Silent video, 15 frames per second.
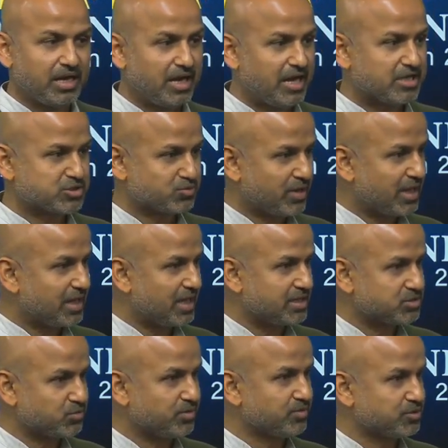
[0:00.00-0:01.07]
as well
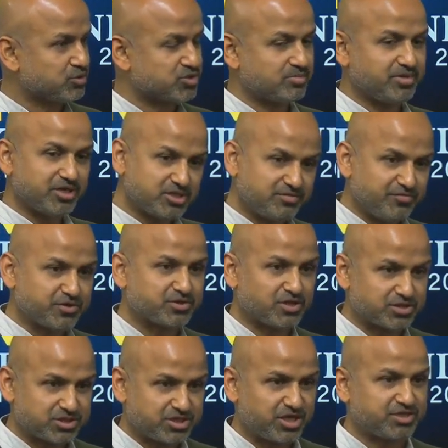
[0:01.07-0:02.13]
as we will do some interviews on
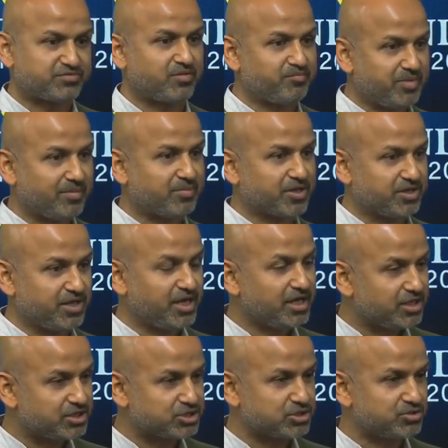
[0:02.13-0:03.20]
stage from people in the
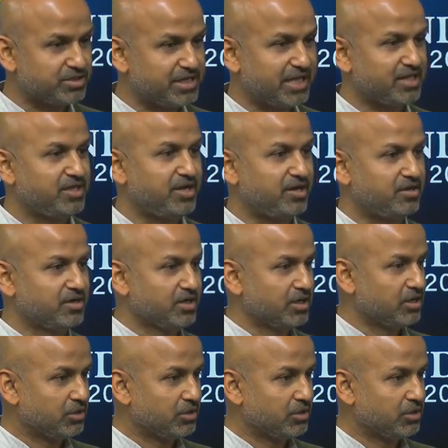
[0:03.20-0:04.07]
industry and their